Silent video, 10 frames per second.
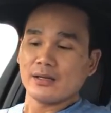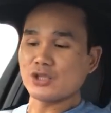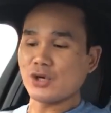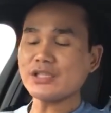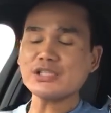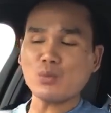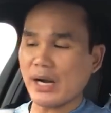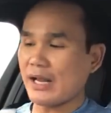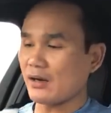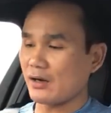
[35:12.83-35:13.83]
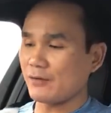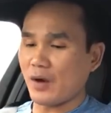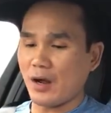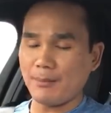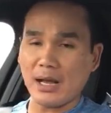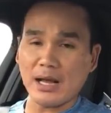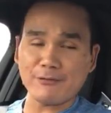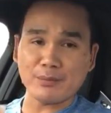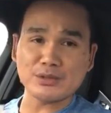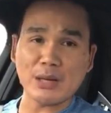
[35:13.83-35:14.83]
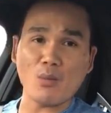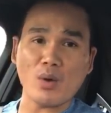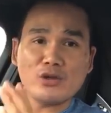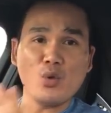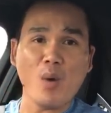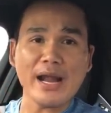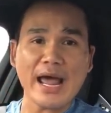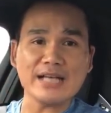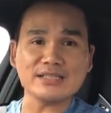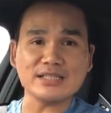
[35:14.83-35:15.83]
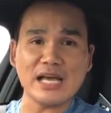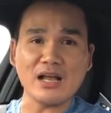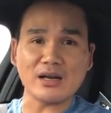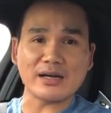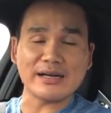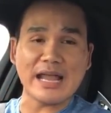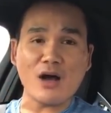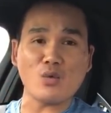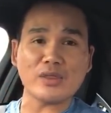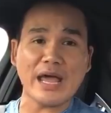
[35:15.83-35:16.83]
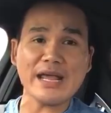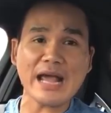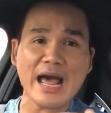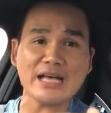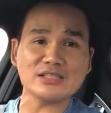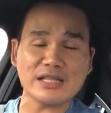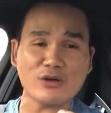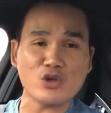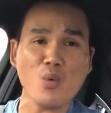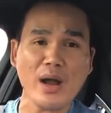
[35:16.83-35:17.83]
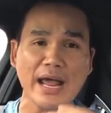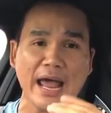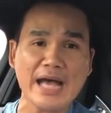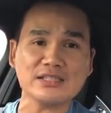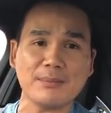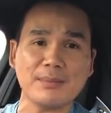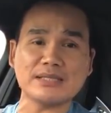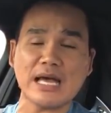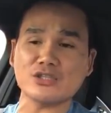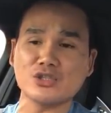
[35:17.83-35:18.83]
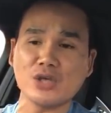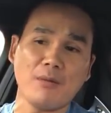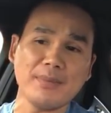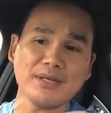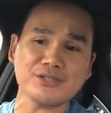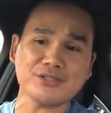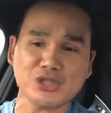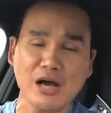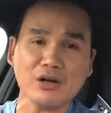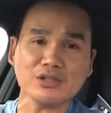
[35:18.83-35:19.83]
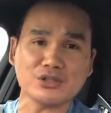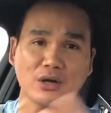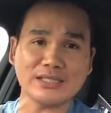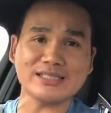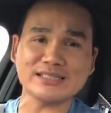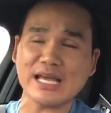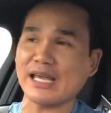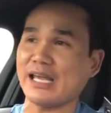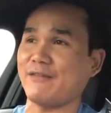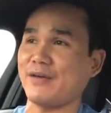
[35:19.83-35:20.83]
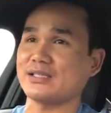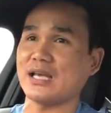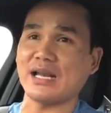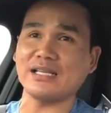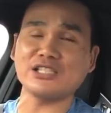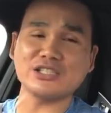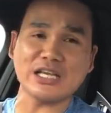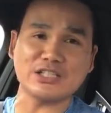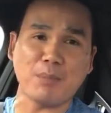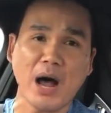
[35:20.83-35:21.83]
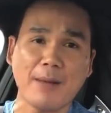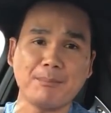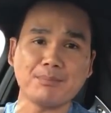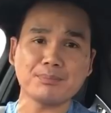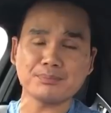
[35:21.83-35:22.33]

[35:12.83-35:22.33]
So this is what I learned from someone. You want to ask the seller. Now you want to ask them, is that so, Mr. Seller? So let's just say it's Bob.